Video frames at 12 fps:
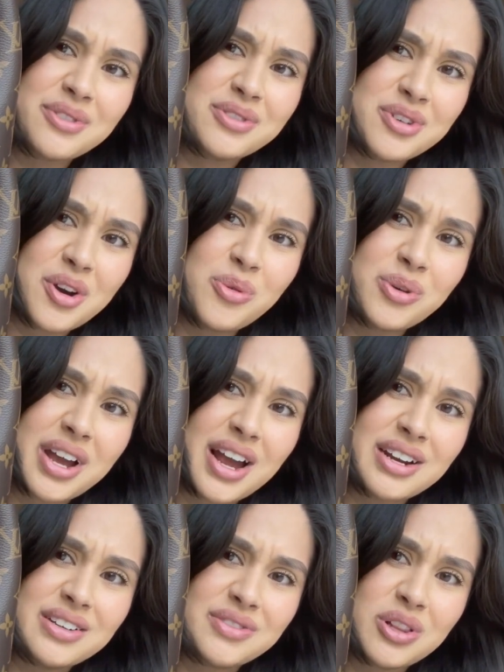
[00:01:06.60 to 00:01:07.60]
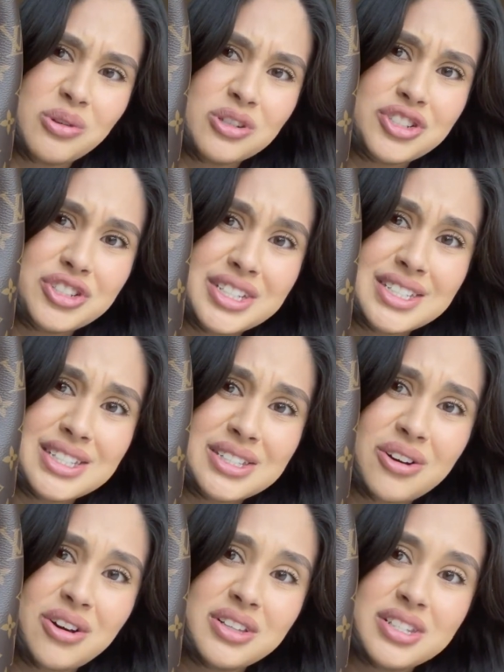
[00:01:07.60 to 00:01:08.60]
know what kind of closure this is
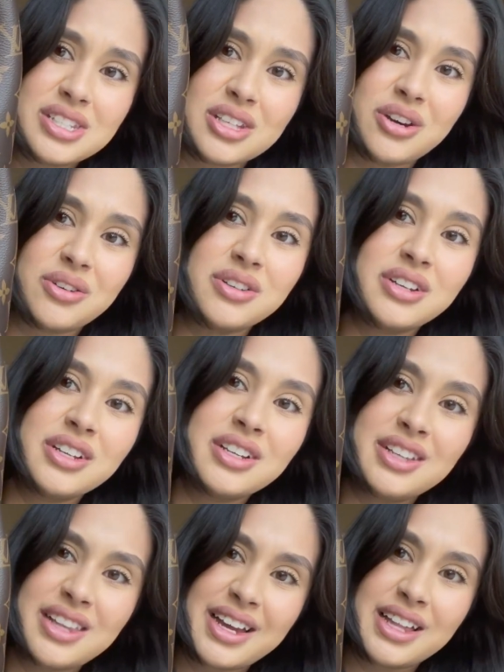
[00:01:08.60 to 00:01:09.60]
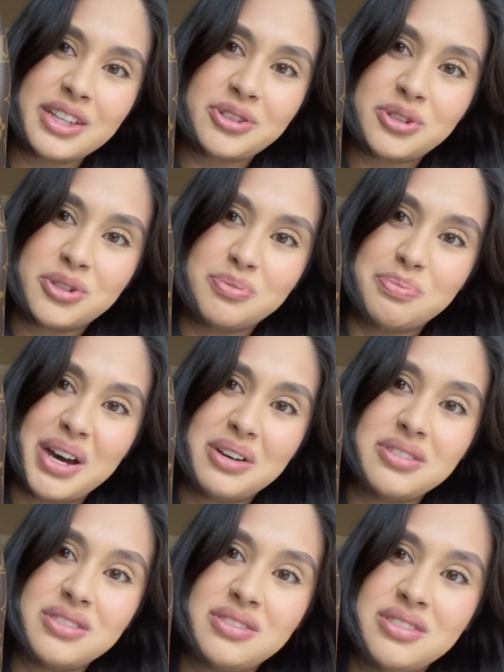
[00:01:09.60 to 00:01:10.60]
called. So like a little
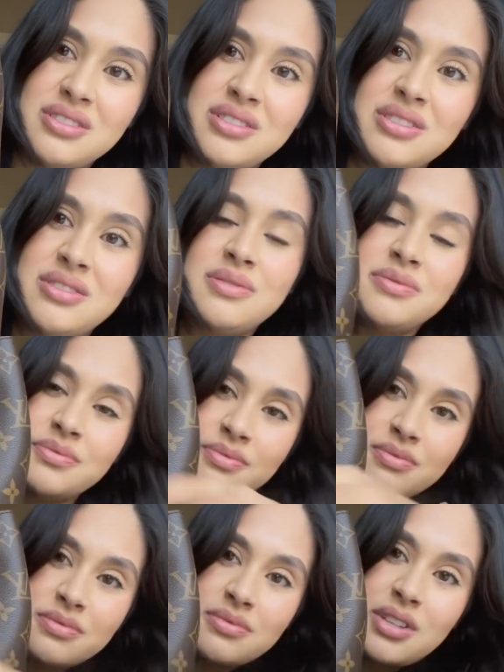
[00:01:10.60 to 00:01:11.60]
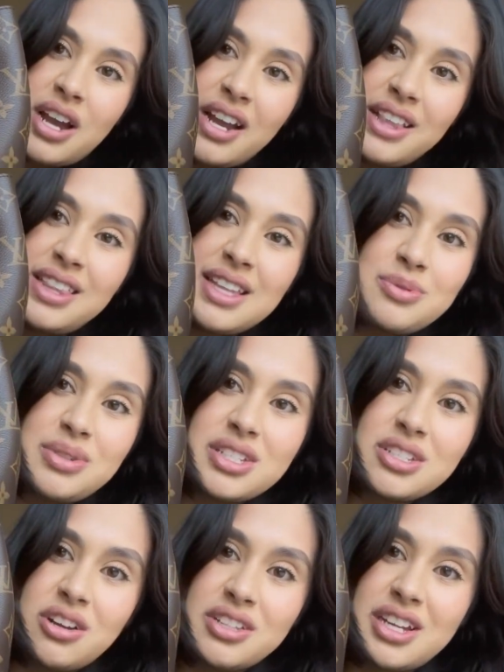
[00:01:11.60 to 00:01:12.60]
belt, I think that's what it's
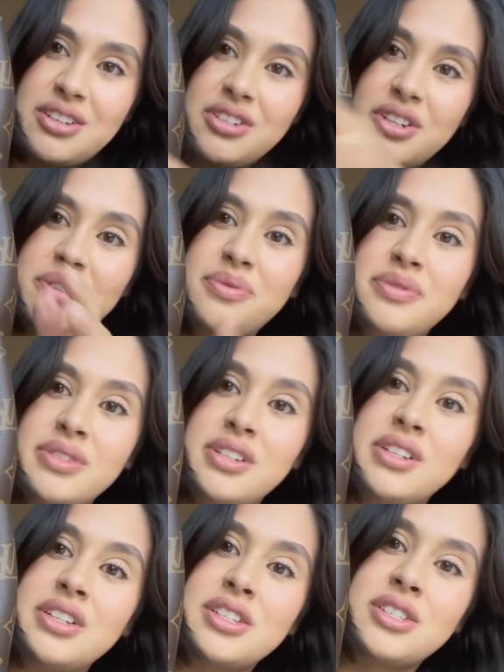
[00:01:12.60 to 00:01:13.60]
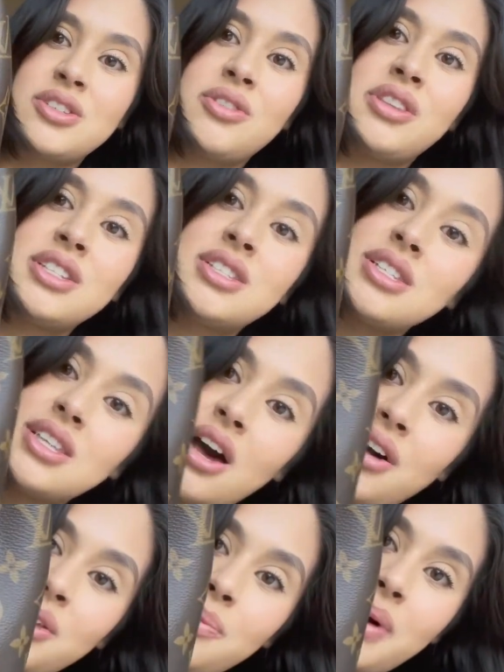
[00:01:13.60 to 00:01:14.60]
called. I don't know. So this is how
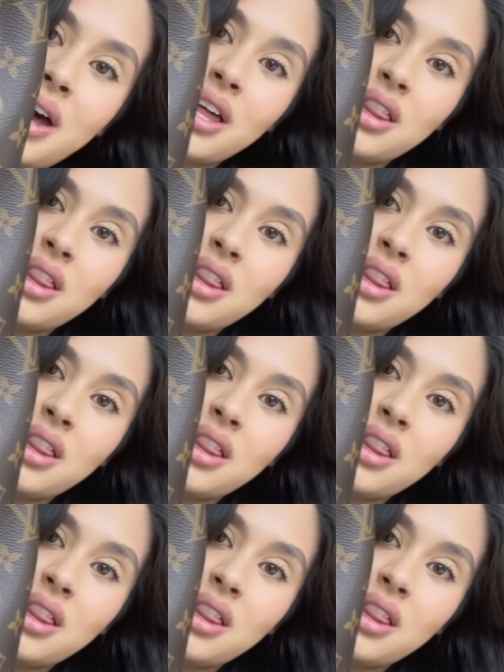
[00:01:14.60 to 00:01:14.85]
the bag